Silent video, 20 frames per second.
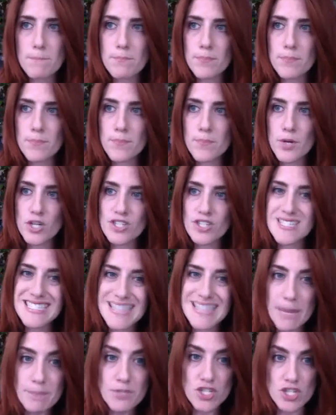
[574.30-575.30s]

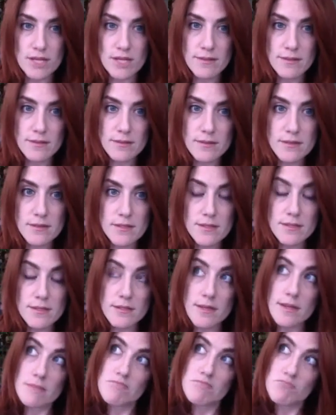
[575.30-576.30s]
perceptions,
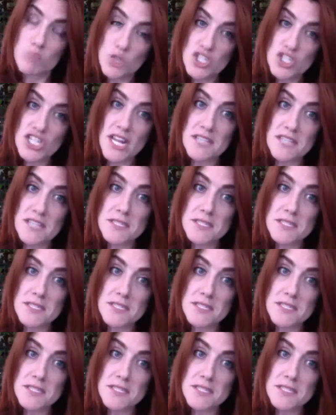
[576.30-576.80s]
which can